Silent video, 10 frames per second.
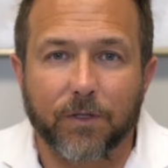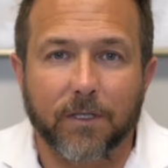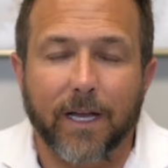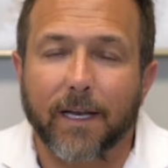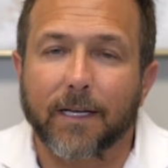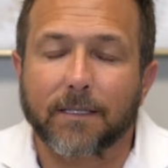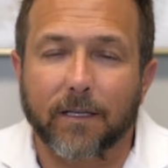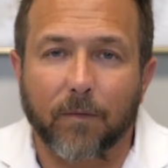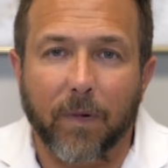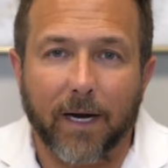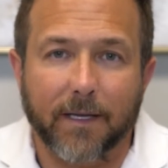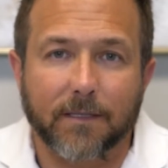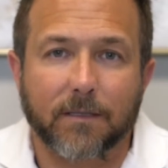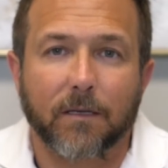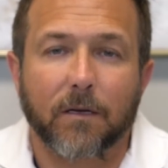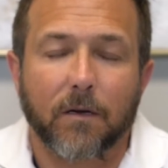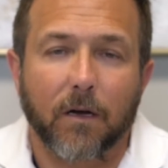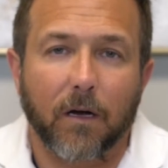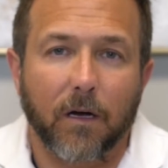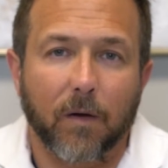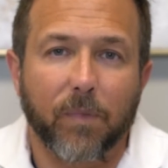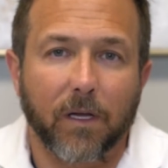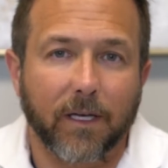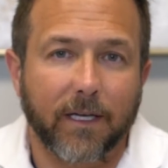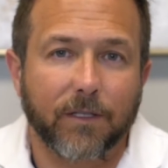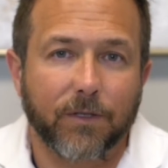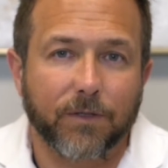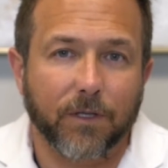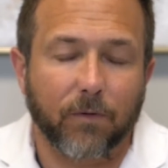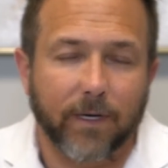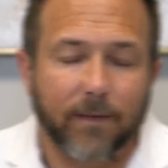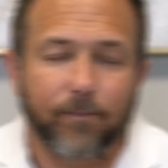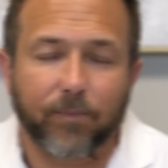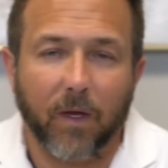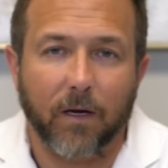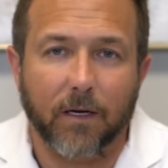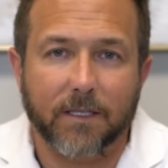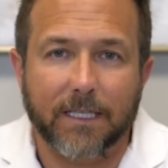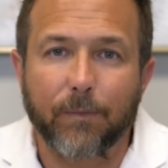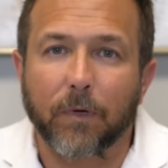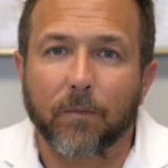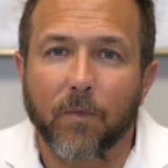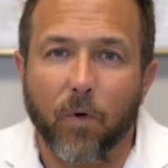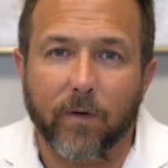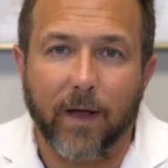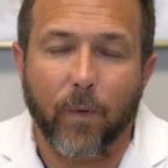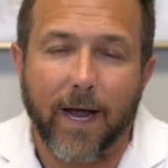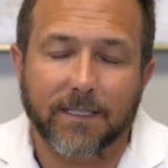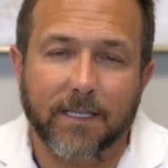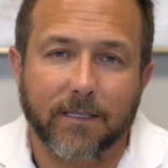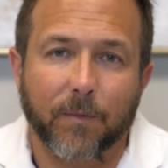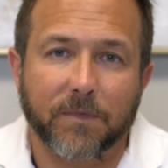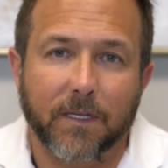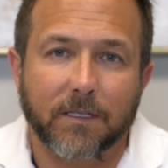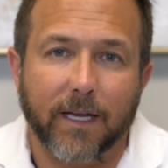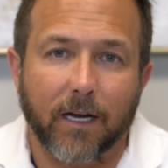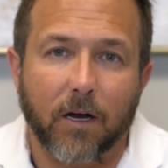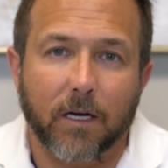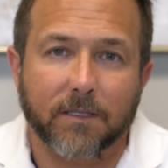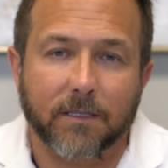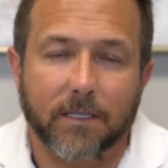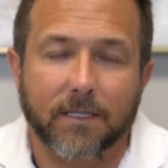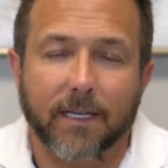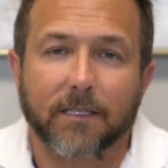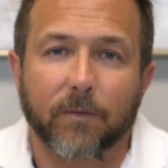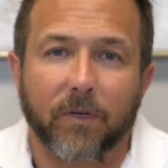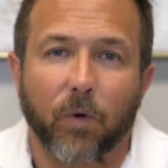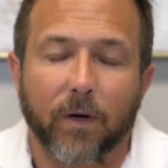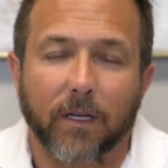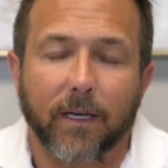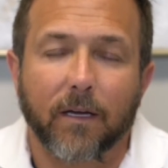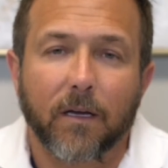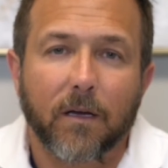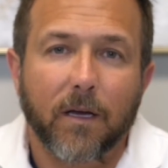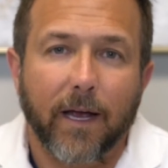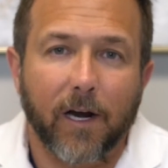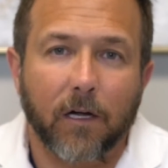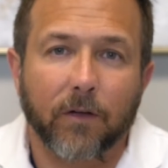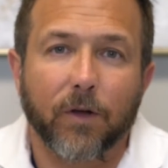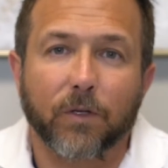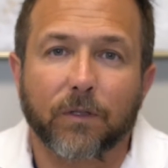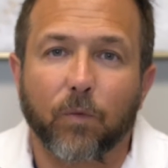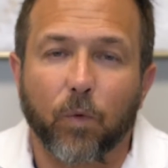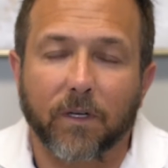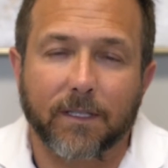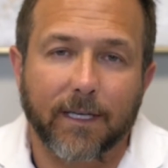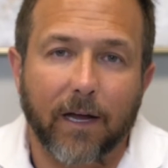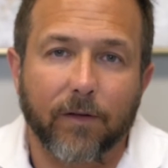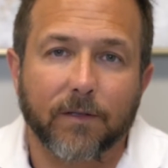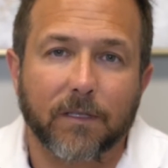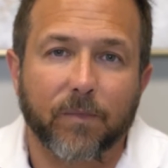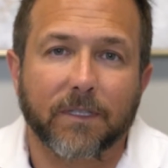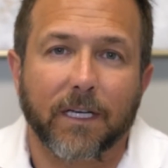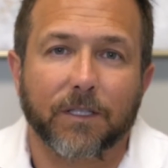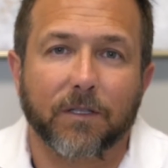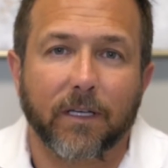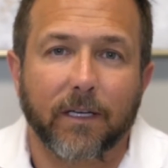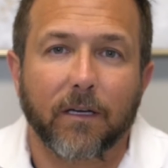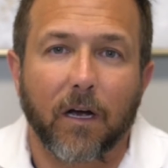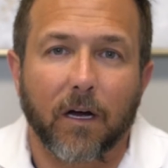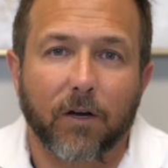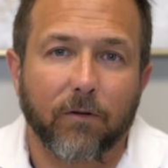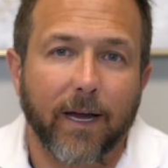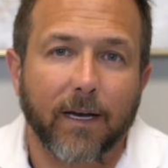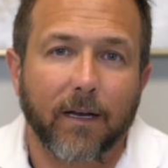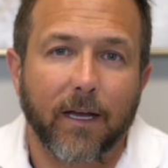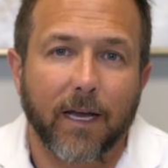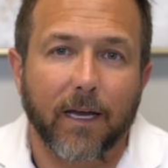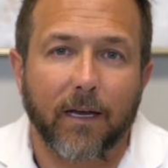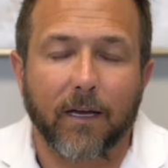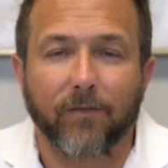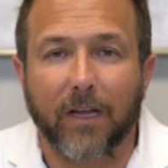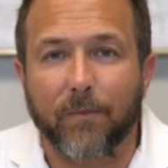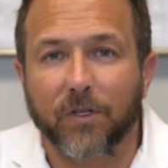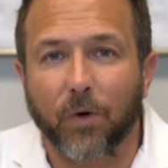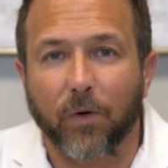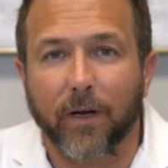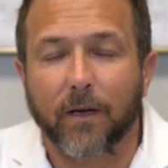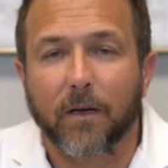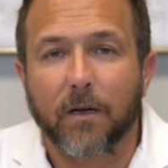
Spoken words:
genetics and the body's ability to secrete sebum, or that waxy substance that causes the skin to be oily. And all of those work together to potentially create an inflammatory